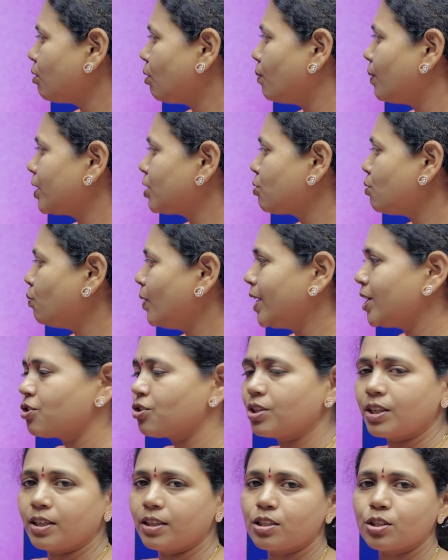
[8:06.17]
lower to
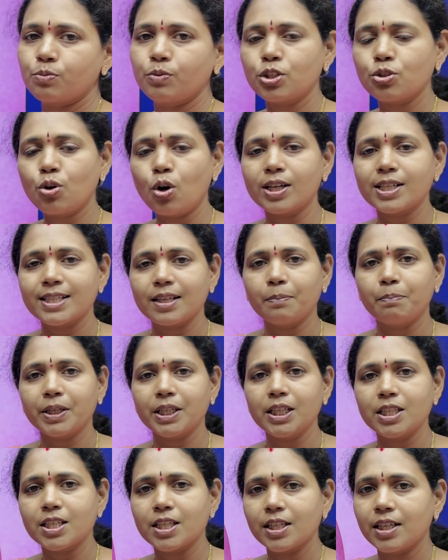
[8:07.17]
ventricles, which got
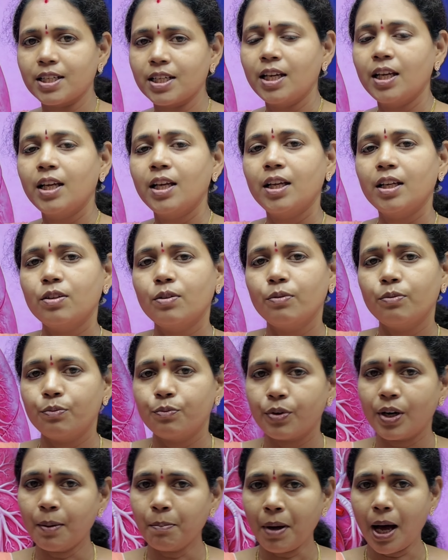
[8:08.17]
separated
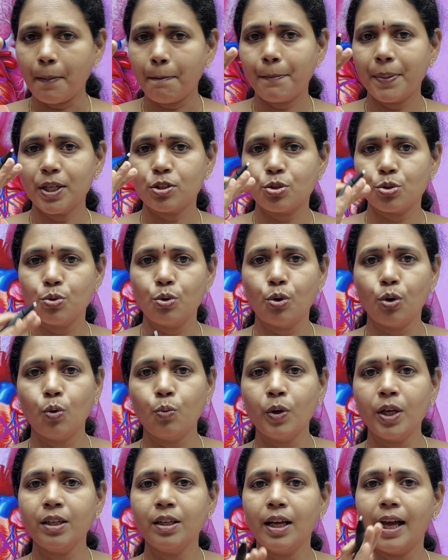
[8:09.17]
from upper to
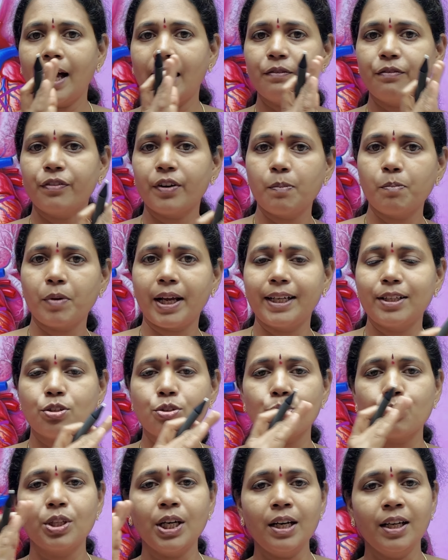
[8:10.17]
lower and from right
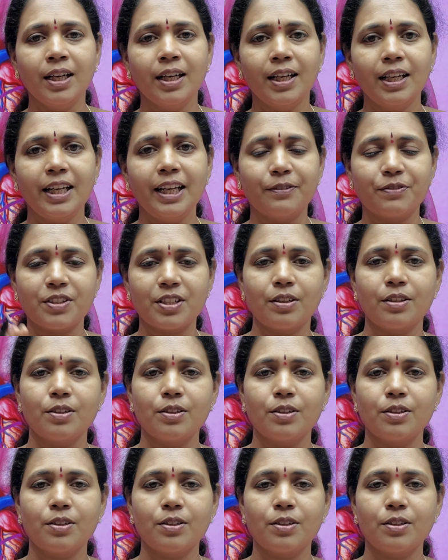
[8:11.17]
to the left.